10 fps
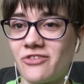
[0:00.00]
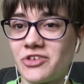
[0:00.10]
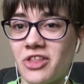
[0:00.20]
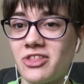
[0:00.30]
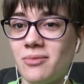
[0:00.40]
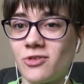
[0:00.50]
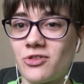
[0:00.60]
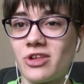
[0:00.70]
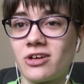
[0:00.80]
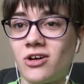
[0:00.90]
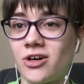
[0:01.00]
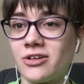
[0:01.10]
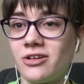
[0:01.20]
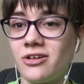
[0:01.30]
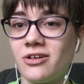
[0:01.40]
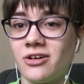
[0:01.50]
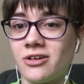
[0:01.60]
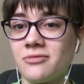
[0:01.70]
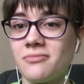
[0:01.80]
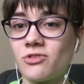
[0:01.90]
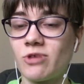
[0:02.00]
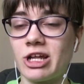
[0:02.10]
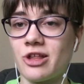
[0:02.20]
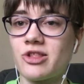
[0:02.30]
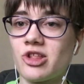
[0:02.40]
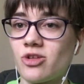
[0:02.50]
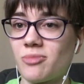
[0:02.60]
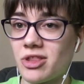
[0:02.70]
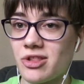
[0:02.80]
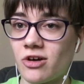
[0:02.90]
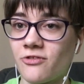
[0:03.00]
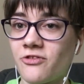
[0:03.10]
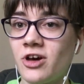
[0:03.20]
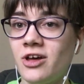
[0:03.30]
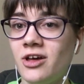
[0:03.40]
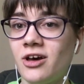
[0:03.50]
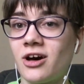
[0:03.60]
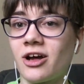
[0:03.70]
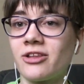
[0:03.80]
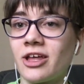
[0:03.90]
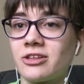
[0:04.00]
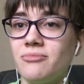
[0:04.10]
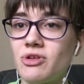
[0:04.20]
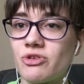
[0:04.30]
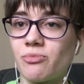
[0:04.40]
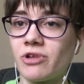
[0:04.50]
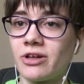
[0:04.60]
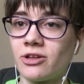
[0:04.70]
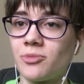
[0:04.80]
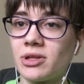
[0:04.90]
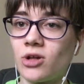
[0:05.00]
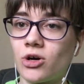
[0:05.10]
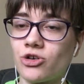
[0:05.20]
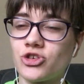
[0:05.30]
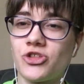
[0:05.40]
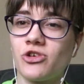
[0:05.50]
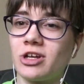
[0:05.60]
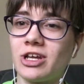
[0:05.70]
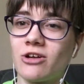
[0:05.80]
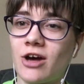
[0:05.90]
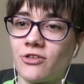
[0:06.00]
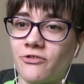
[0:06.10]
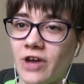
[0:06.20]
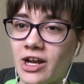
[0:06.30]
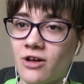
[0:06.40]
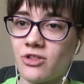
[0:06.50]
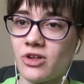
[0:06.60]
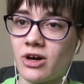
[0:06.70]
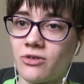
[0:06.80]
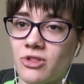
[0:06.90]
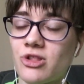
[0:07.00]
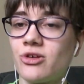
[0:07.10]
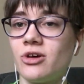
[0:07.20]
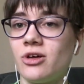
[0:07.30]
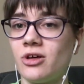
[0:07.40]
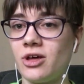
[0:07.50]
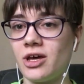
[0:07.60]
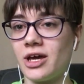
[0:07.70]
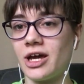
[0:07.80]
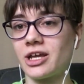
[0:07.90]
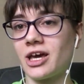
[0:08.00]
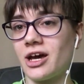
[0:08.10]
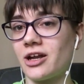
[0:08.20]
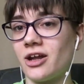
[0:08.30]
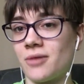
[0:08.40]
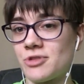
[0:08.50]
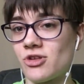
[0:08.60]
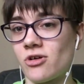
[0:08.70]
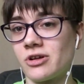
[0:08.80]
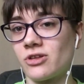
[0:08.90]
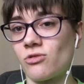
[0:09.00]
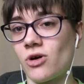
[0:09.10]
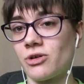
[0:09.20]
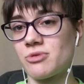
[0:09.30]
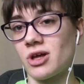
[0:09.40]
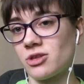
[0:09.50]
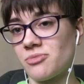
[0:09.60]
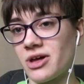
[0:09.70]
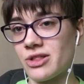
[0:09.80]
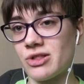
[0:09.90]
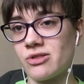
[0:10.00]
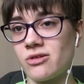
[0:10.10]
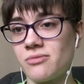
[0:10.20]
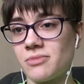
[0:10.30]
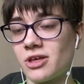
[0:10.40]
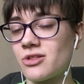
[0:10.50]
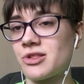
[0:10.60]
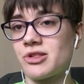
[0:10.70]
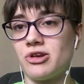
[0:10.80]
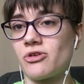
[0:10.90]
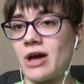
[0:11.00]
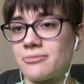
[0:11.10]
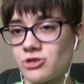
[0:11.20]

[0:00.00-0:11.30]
of what the theme looks like on a 3DS system itself. I let the music play a little bit longer just so you could hear how the fade out sounds. And again, I'm sorry the quality was not the best because no capture